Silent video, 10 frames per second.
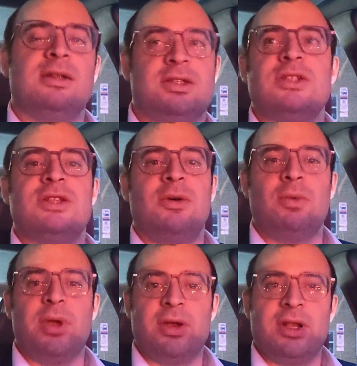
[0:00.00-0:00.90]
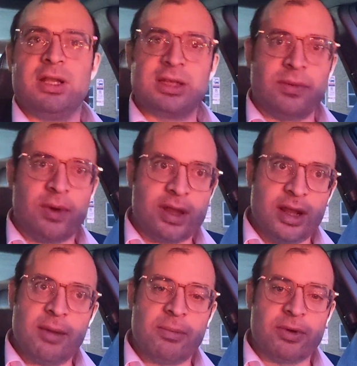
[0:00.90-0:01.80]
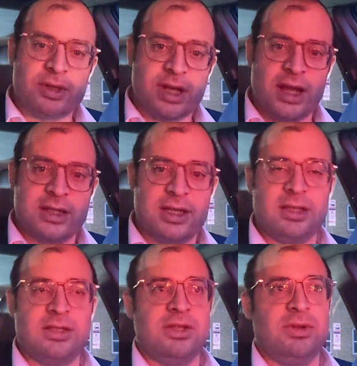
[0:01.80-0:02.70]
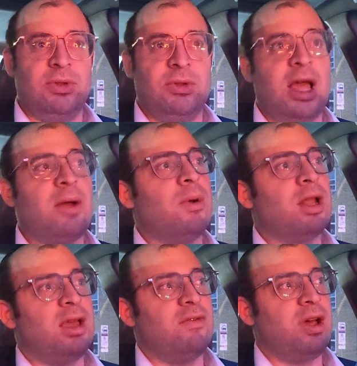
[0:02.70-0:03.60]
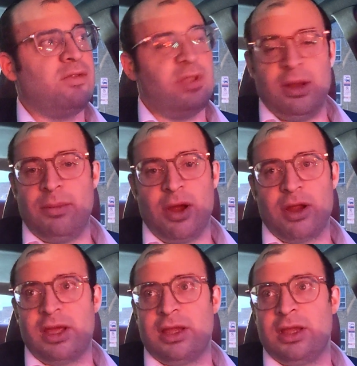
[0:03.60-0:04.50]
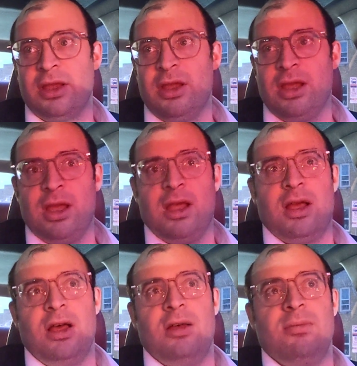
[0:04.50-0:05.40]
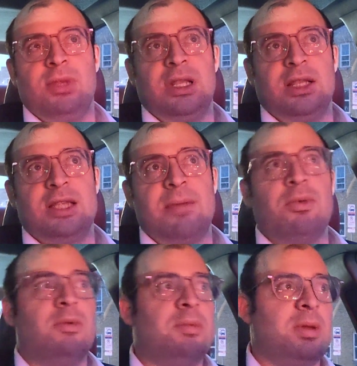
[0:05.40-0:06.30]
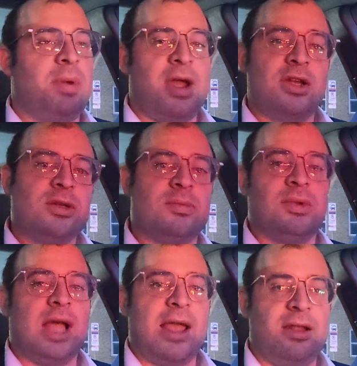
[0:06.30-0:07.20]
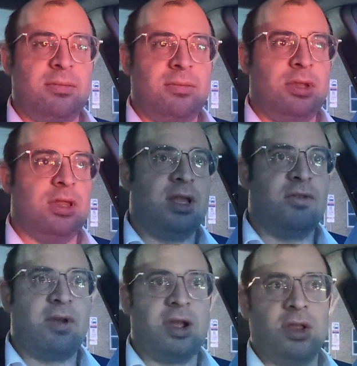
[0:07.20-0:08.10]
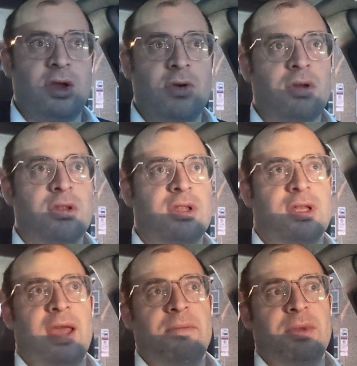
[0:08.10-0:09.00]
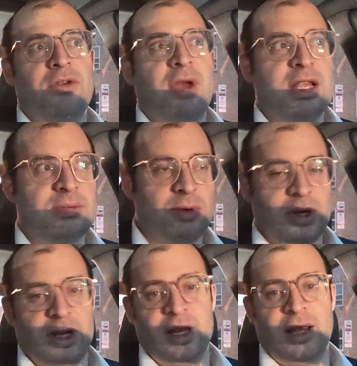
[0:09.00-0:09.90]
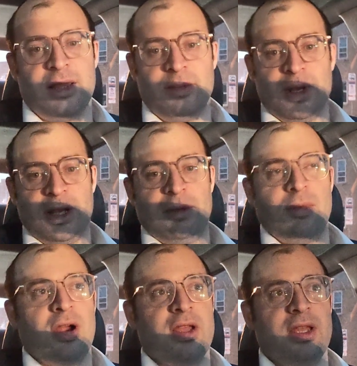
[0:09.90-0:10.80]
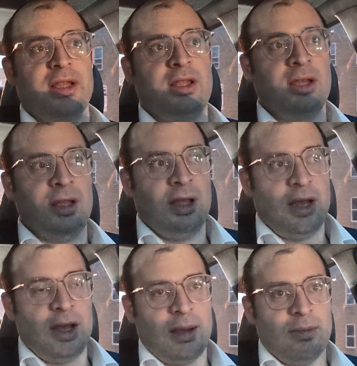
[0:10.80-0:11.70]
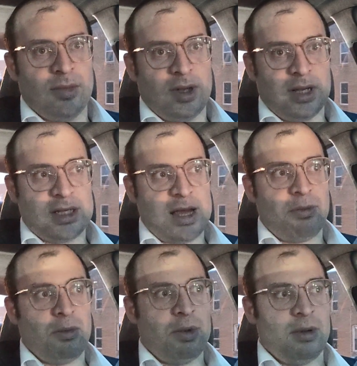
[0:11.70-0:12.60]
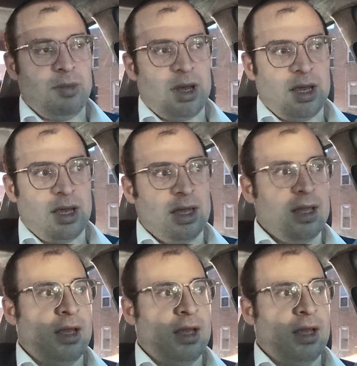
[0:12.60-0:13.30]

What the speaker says: Just know where it is and what the number size is. You do not want to get involved in a market. An example would be a perishable item that's very local, can't be transported in a limited market. An example would be making